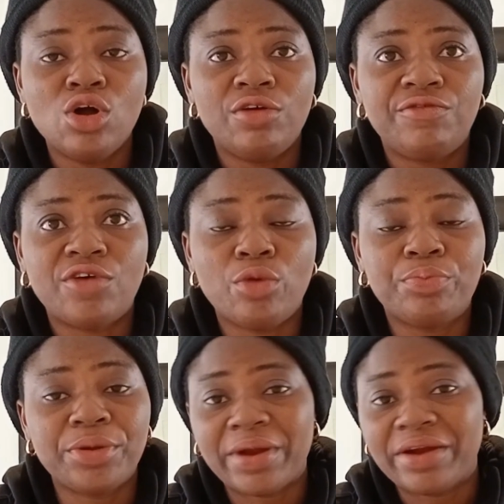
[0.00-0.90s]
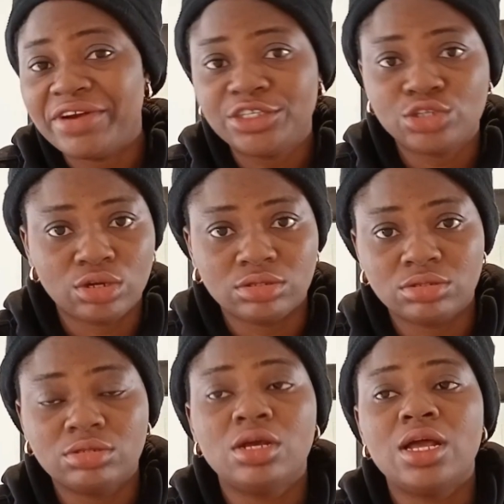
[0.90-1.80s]
for preparation,
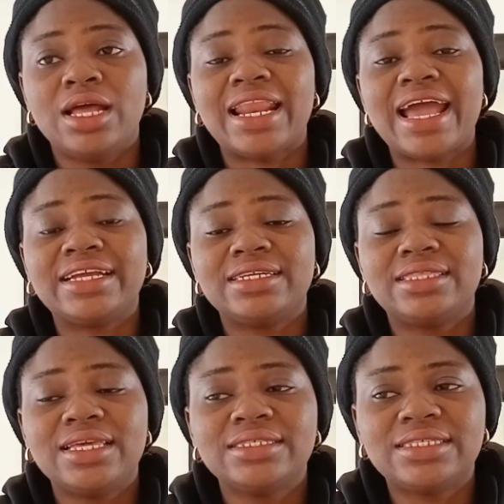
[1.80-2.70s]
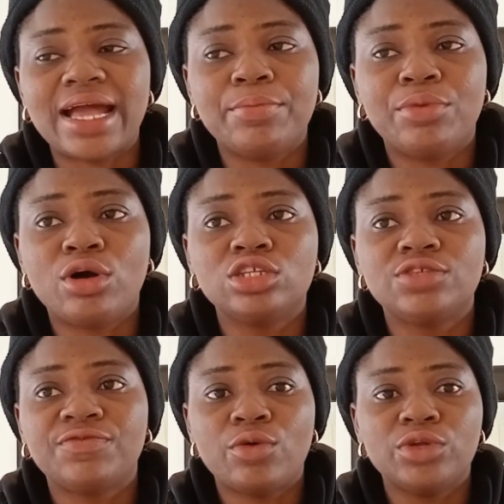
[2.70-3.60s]
like the things I bought
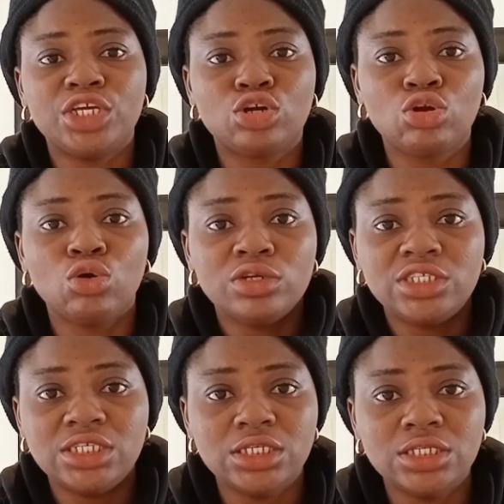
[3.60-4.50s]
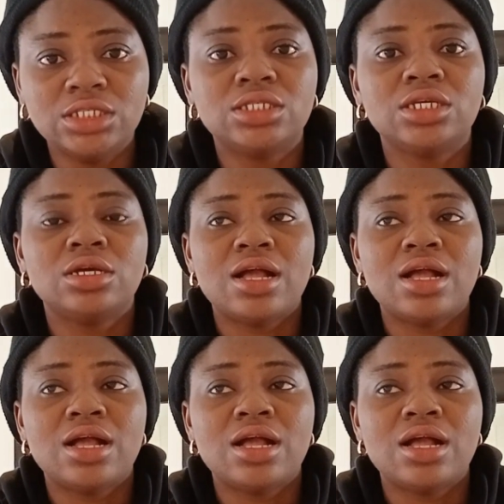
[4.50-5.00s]
for the clothings,